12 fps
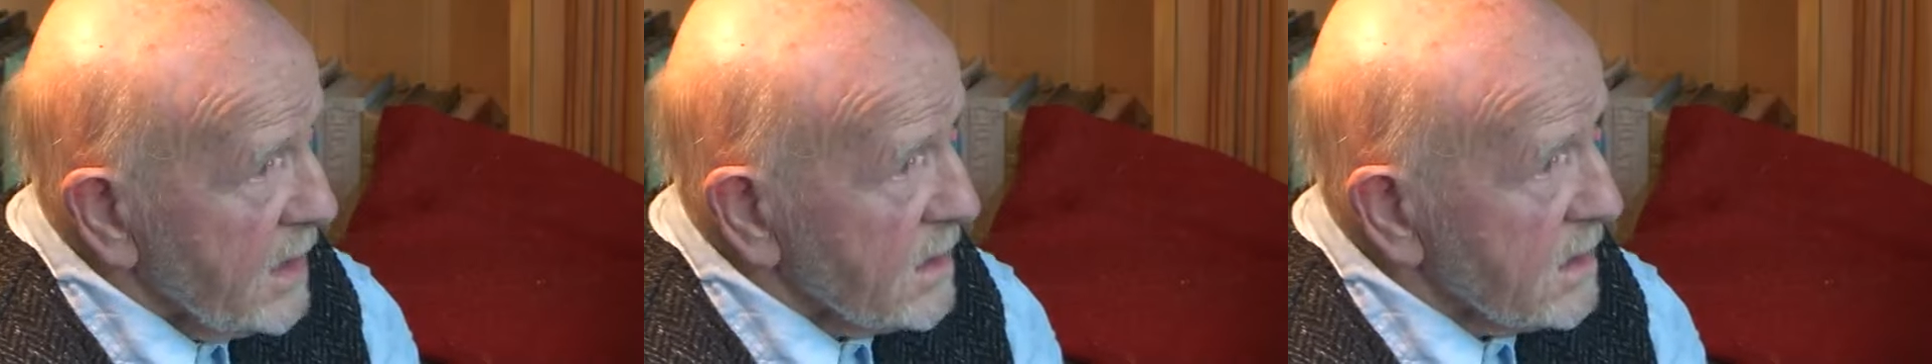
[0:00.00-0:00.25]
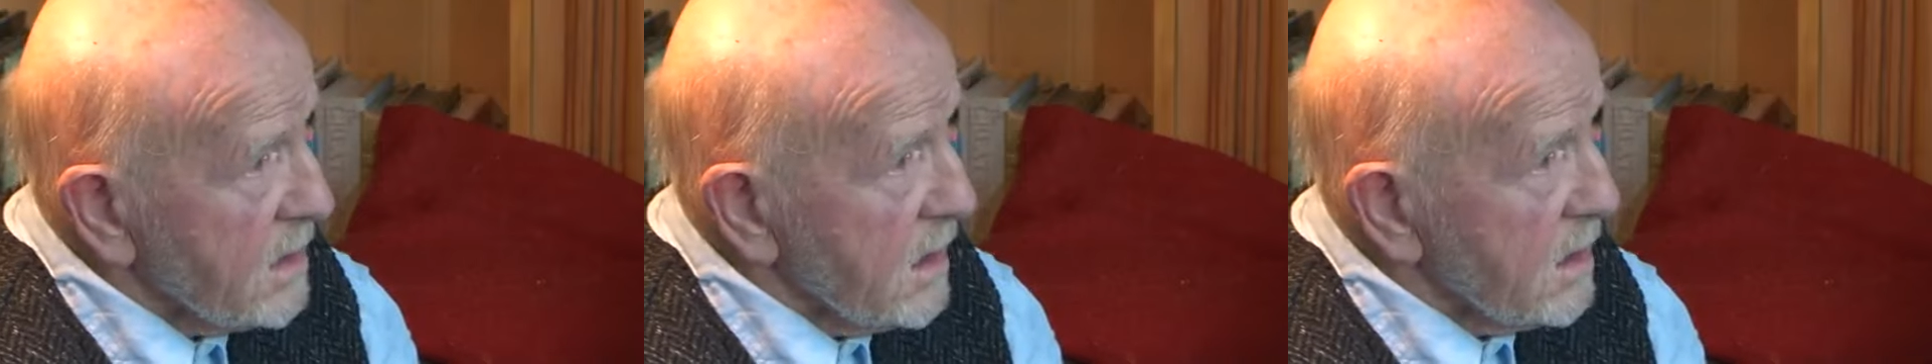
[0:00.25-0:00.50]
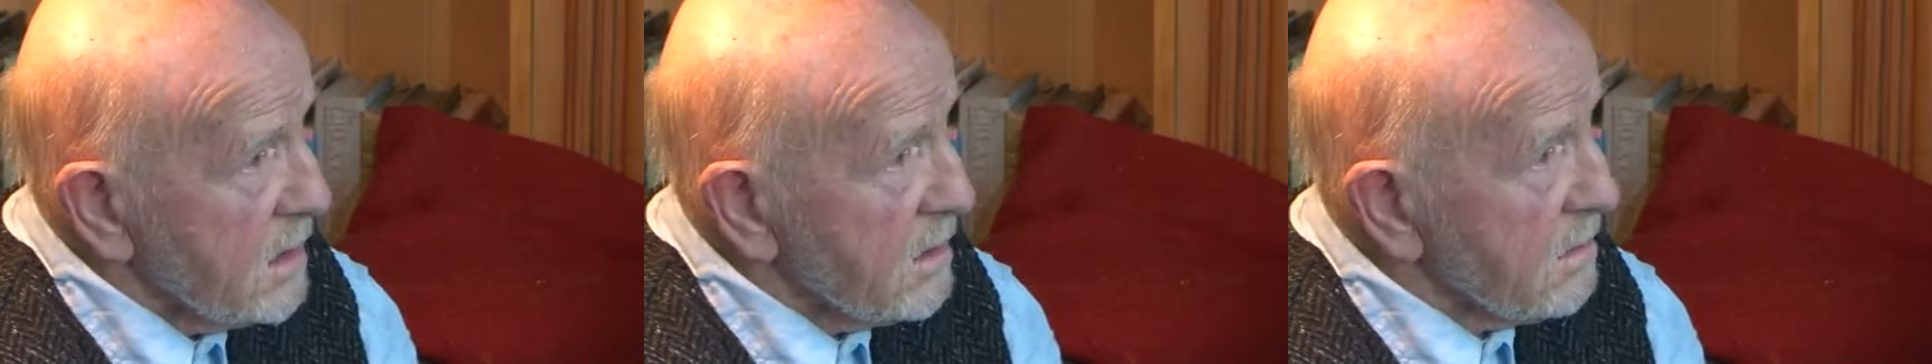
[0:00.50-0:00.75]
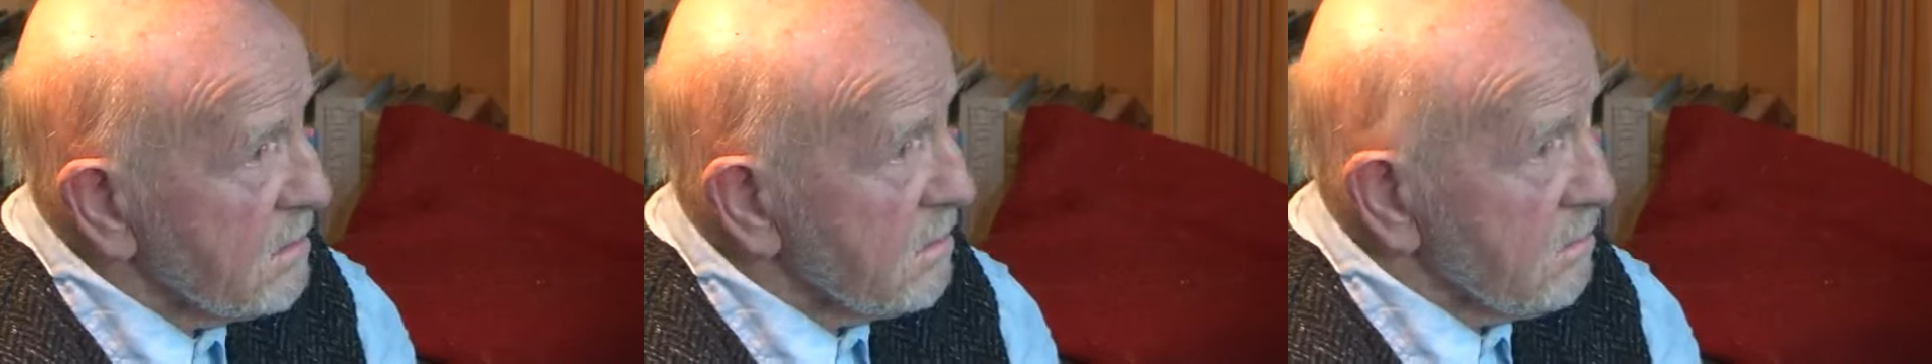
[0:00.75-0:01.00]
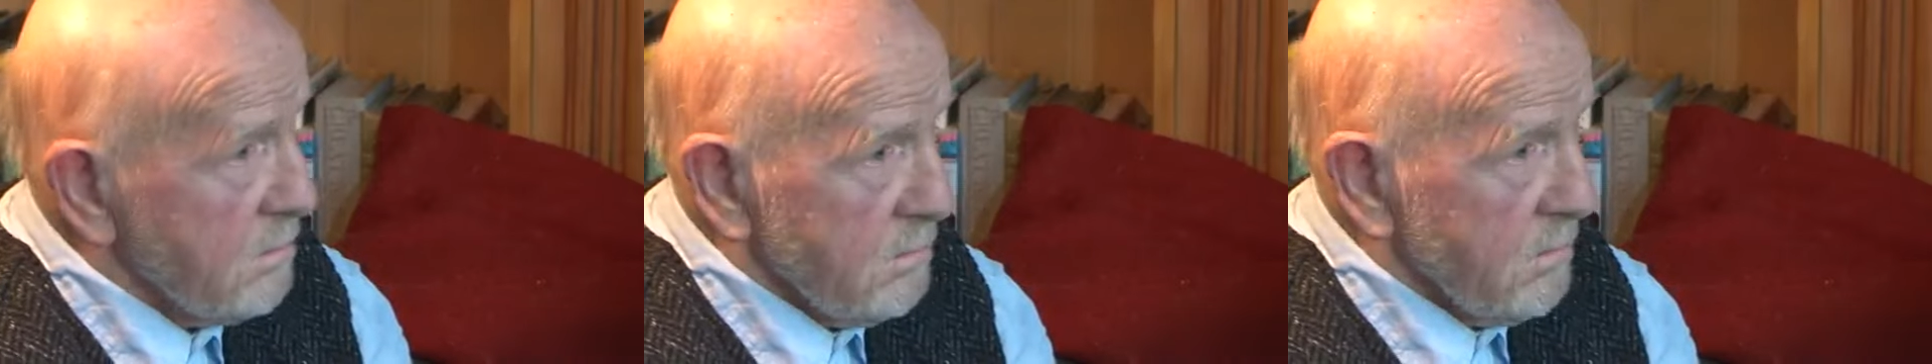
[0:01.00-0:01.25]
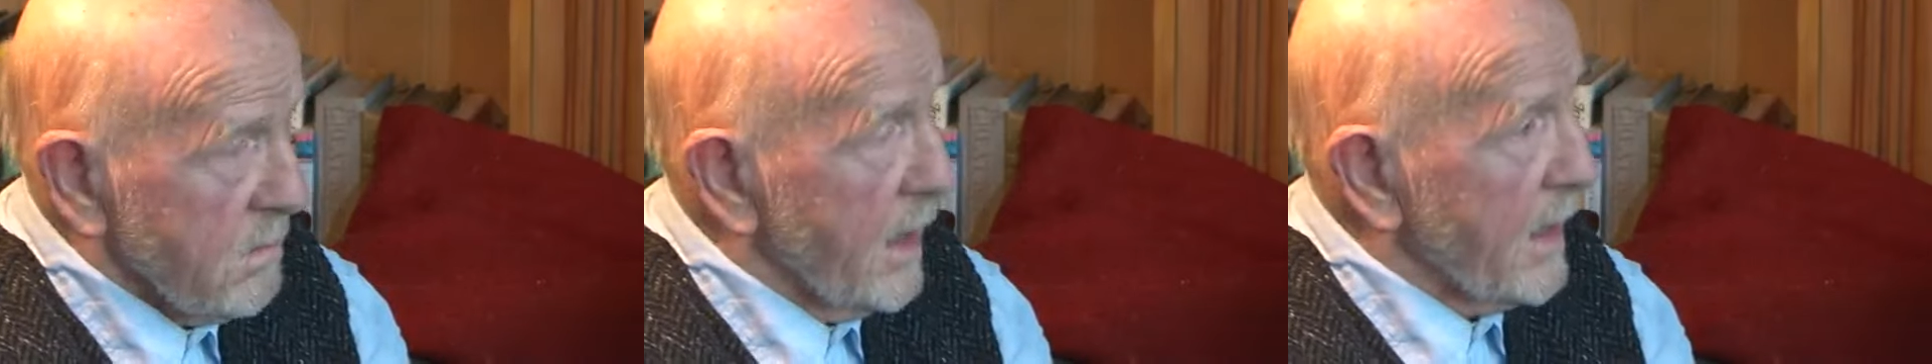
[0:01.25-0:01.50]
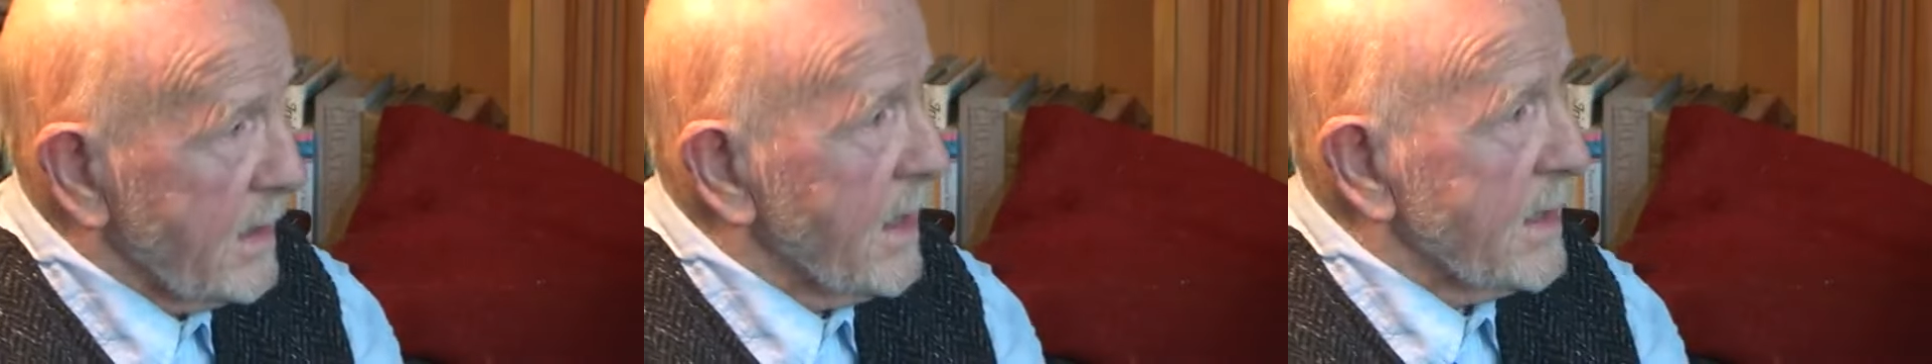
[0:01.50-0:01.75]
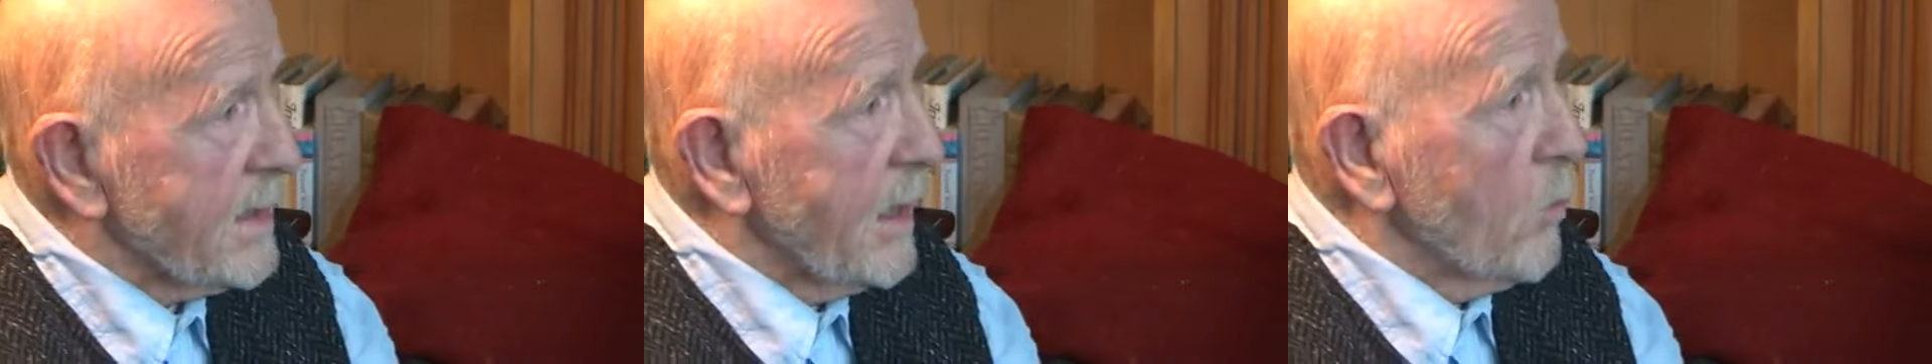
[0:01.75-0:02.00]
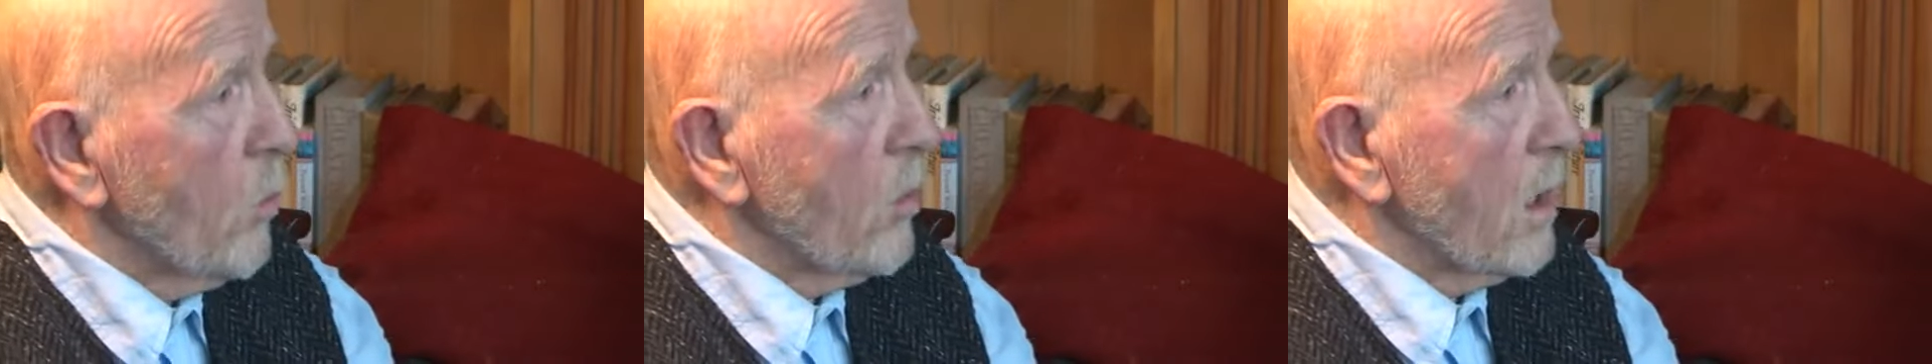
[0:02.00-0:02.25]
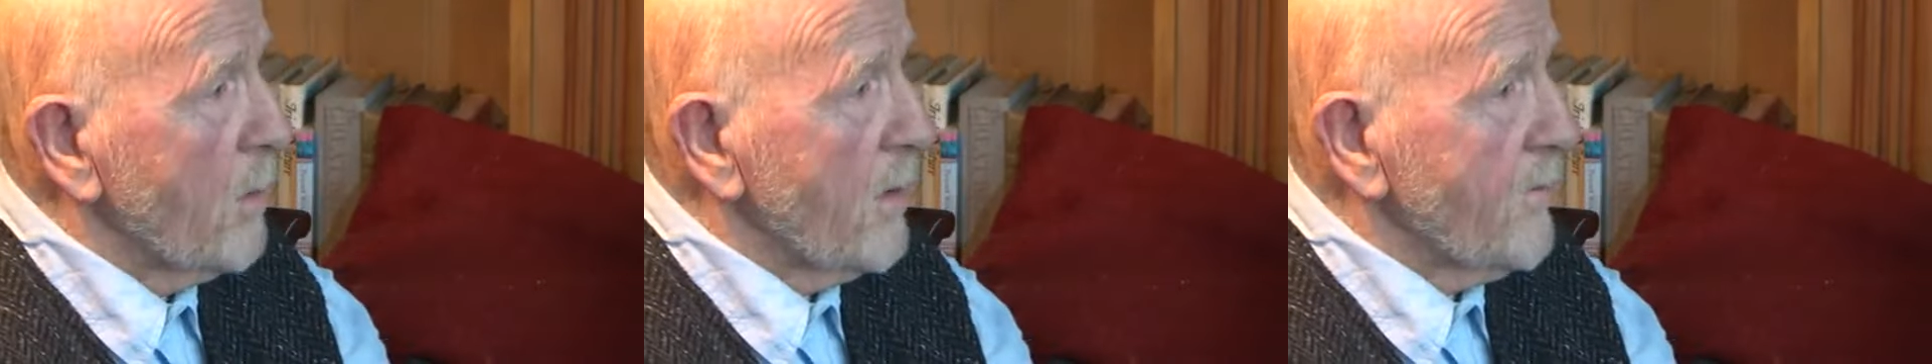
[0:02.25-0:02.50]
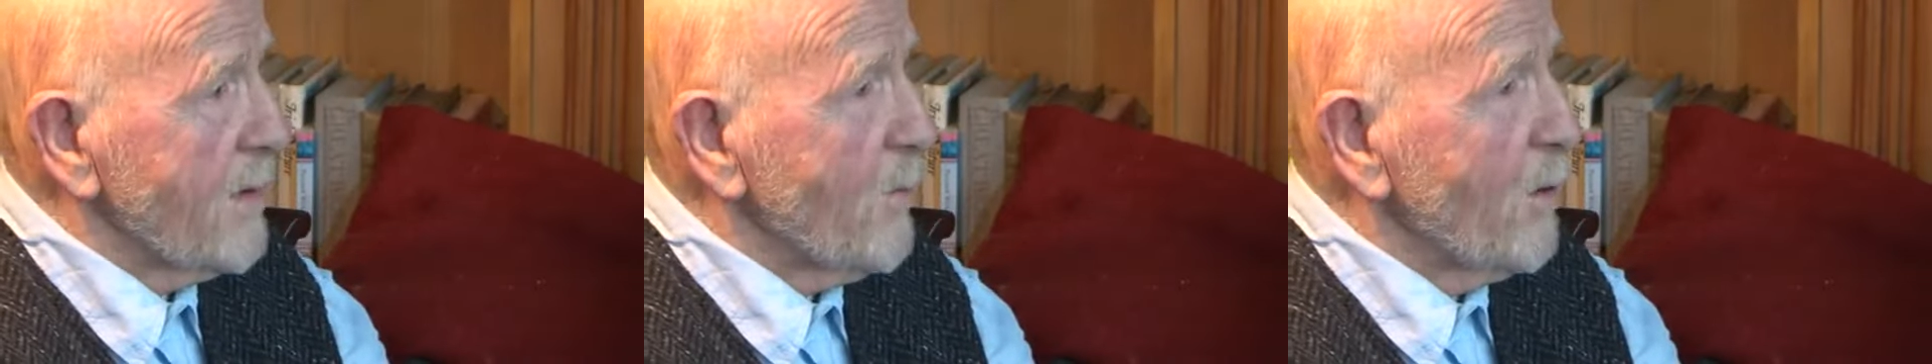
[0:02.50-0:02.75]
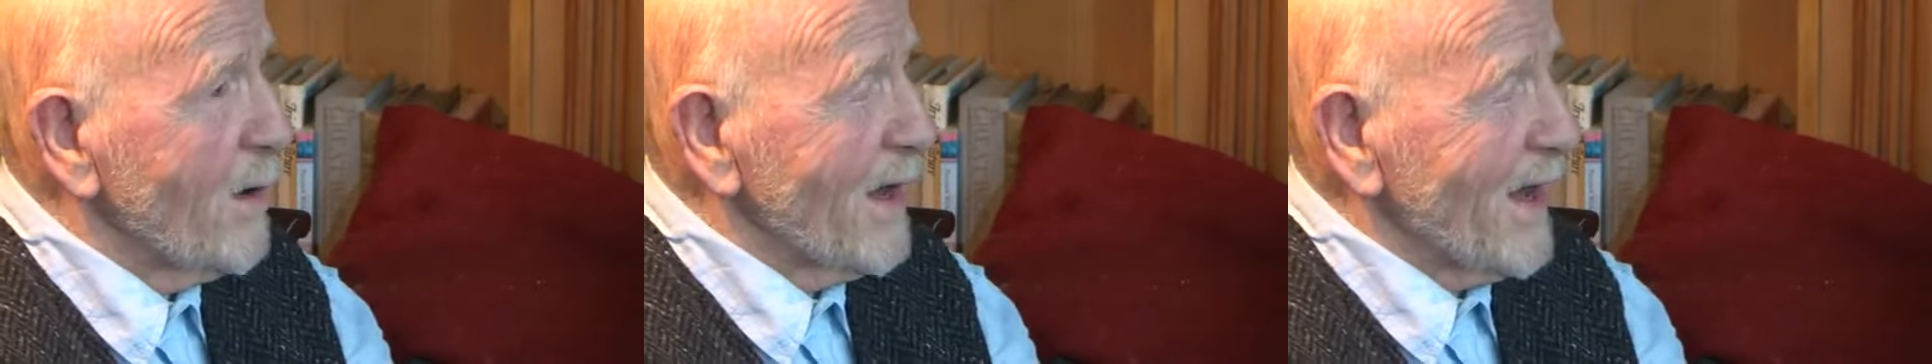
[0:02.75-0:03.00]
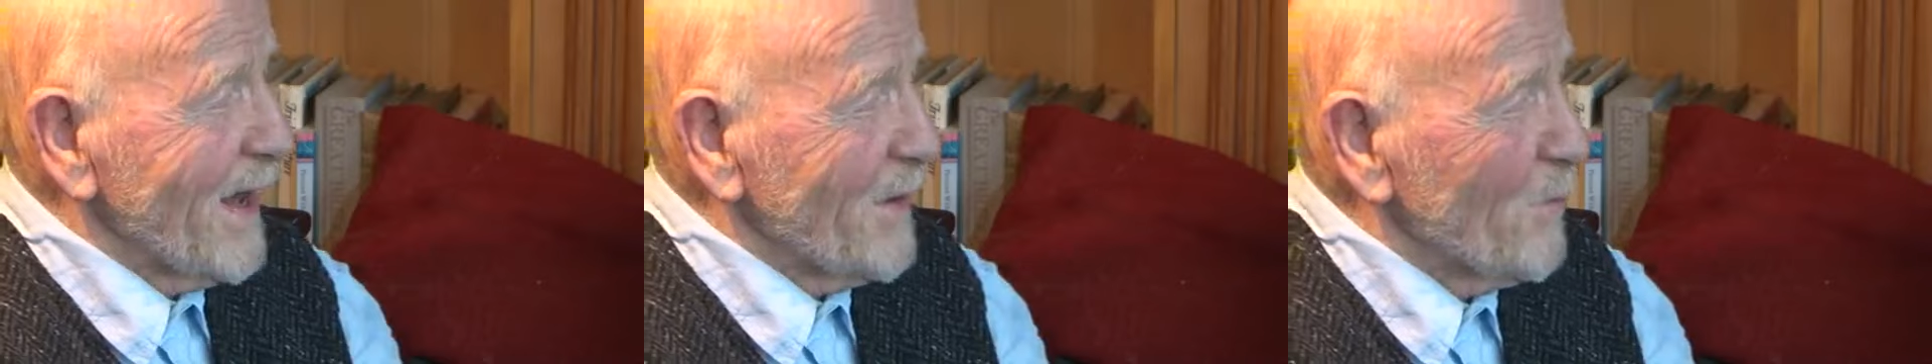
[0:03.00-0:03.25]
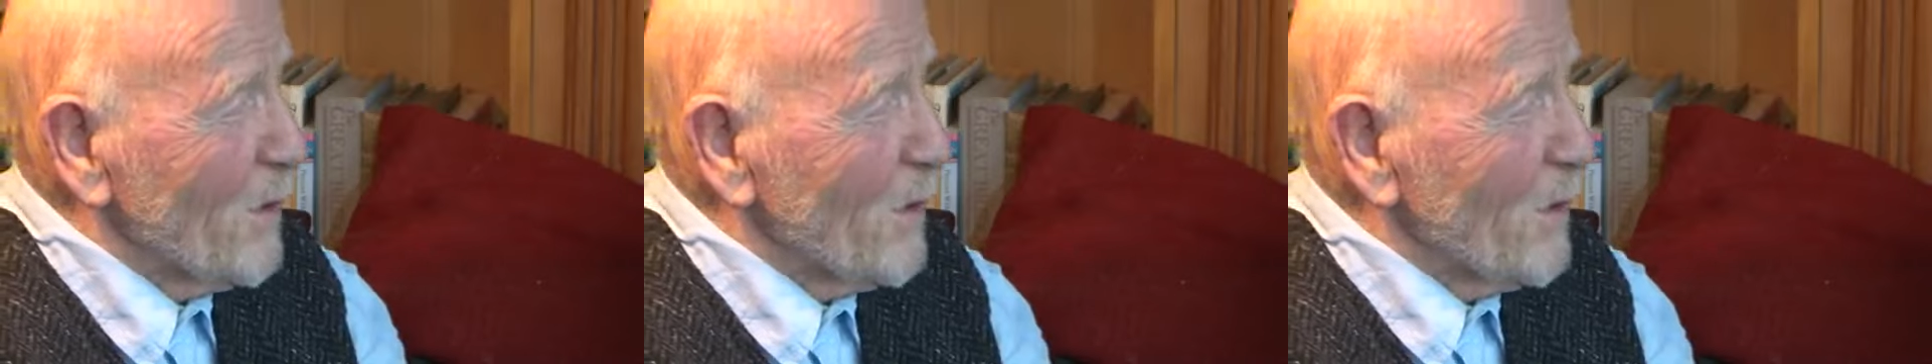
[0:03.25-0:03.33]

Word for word: write and like that, I woke up every morning